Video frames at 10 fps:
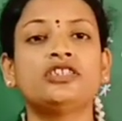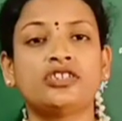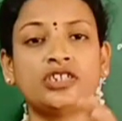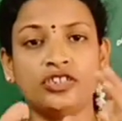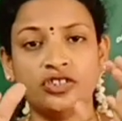
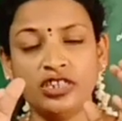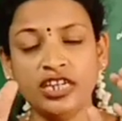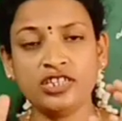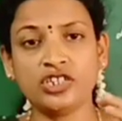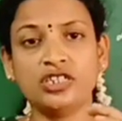So
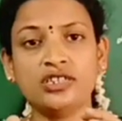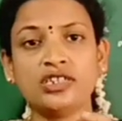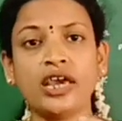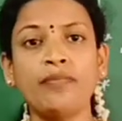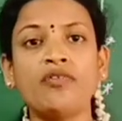this
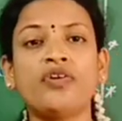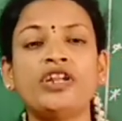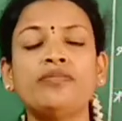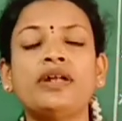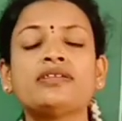type of
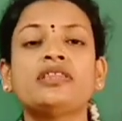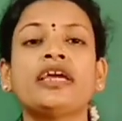animals,